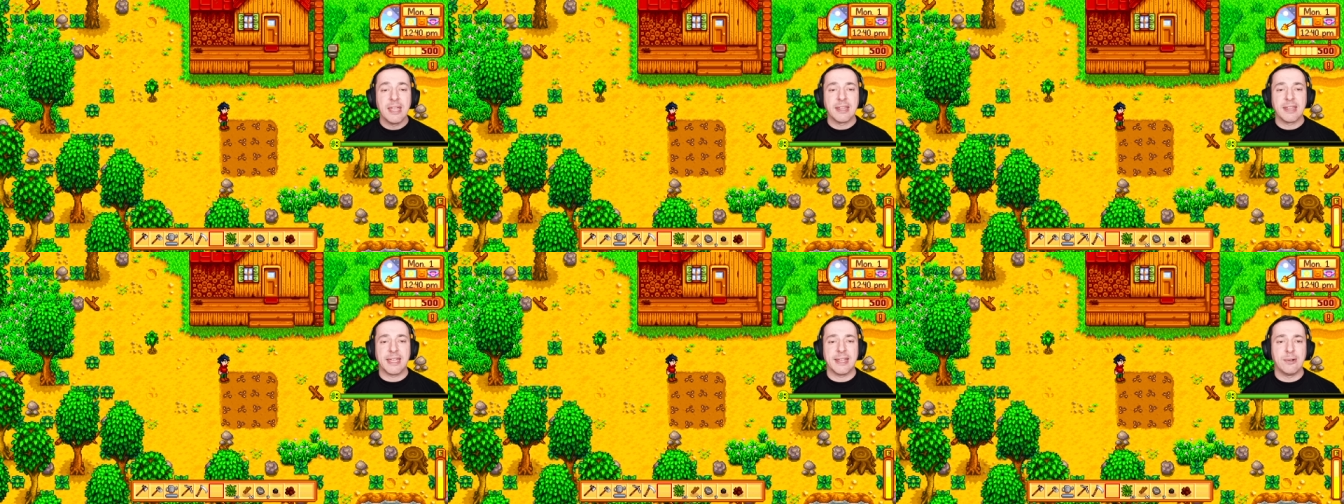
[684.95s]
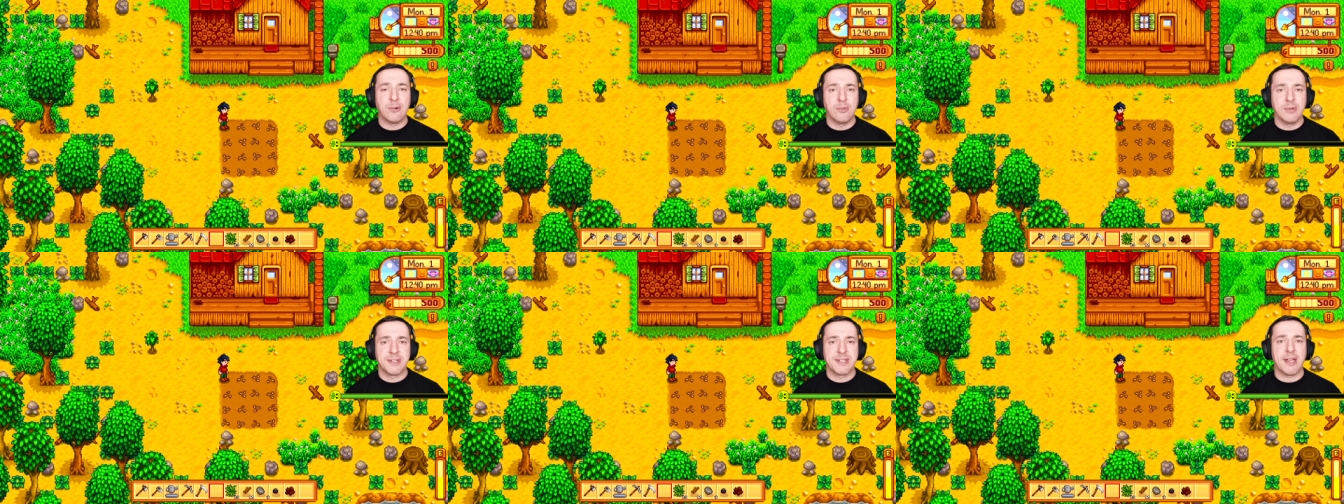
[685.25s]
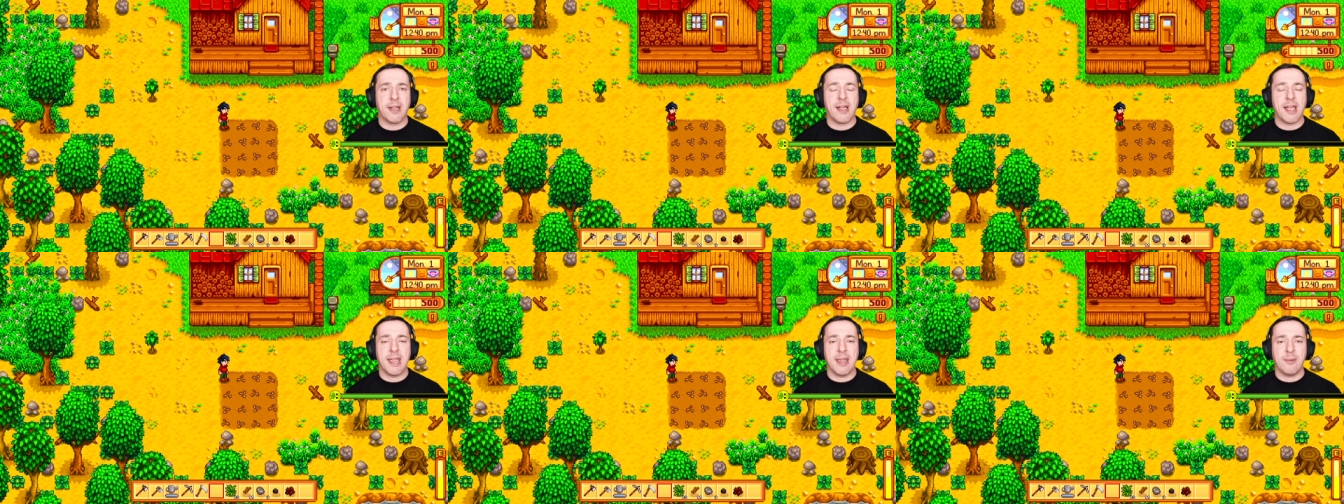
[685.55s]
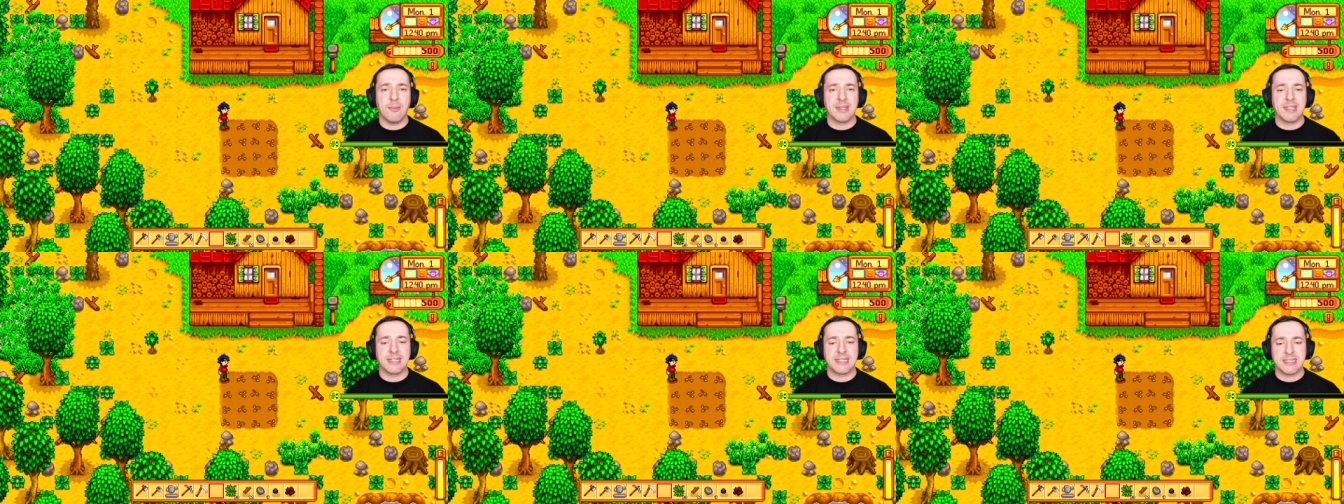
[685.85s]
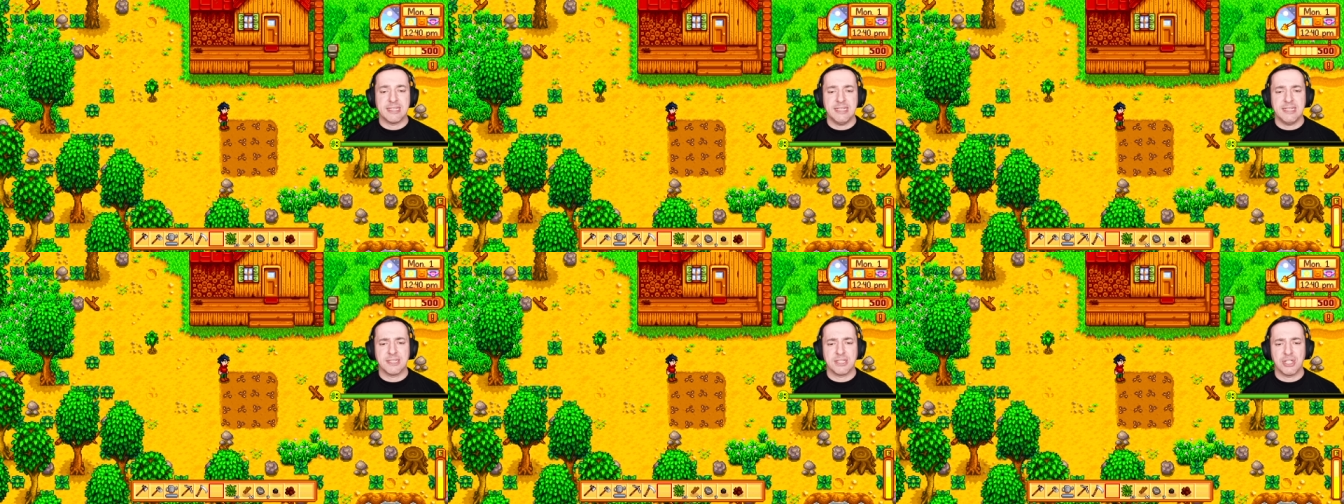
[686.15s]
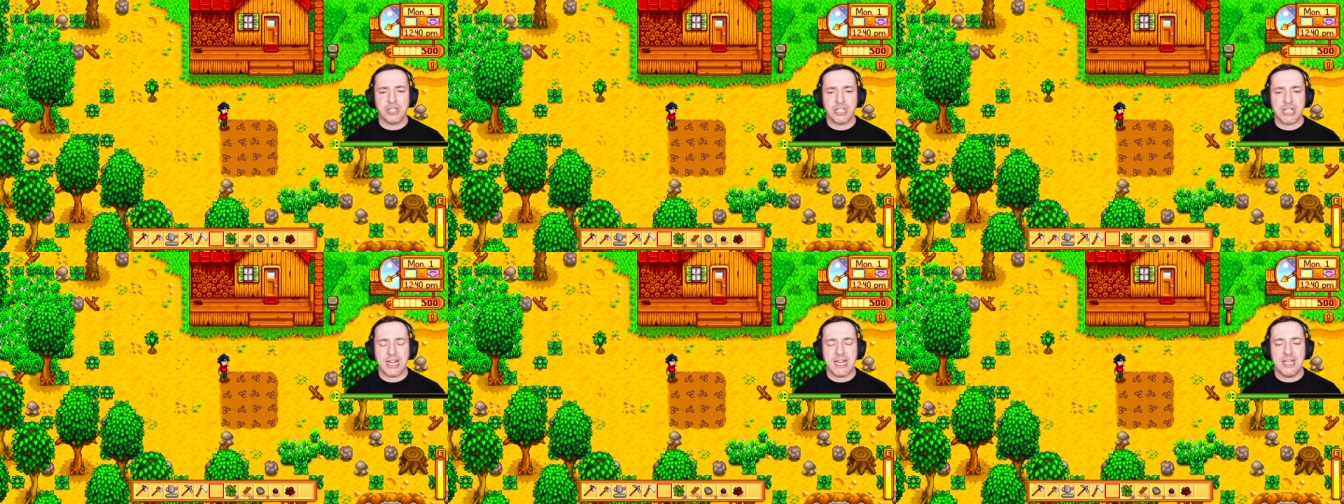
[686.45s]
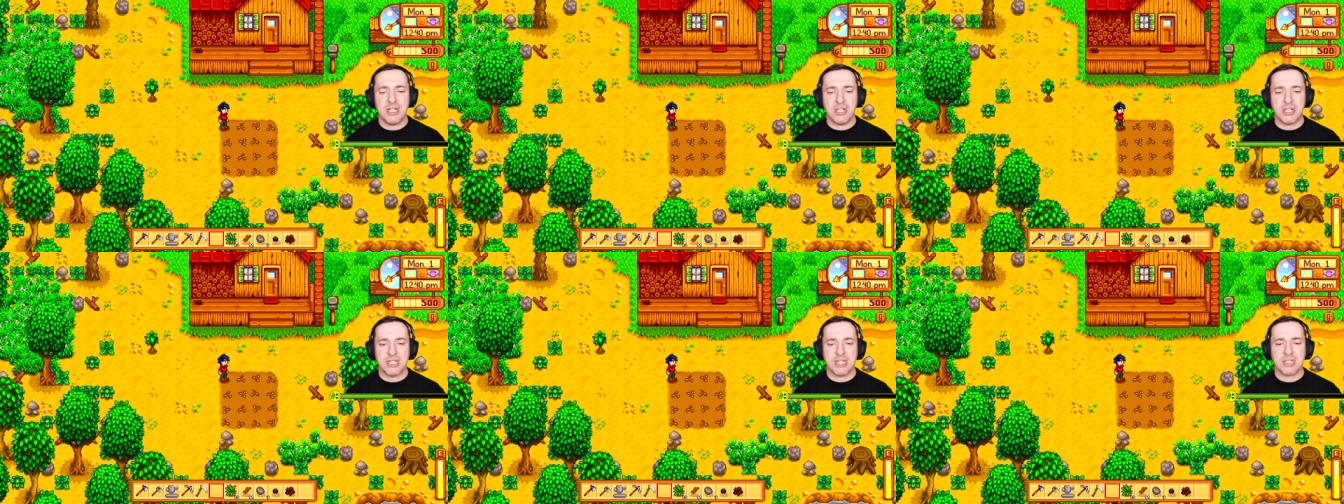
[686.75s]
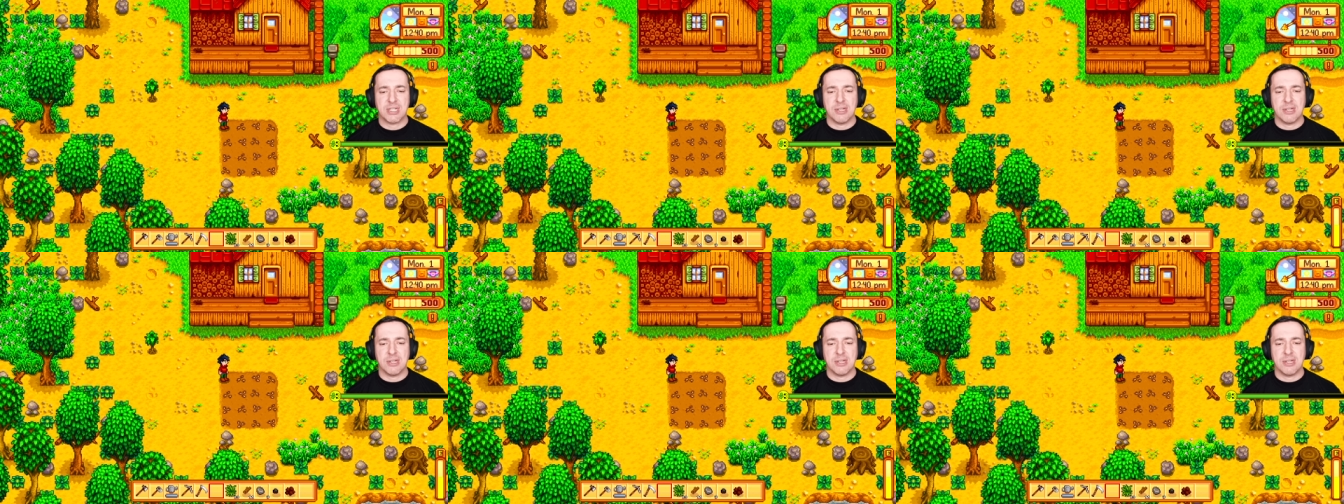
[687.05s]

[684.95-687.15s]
they all die when the season changes.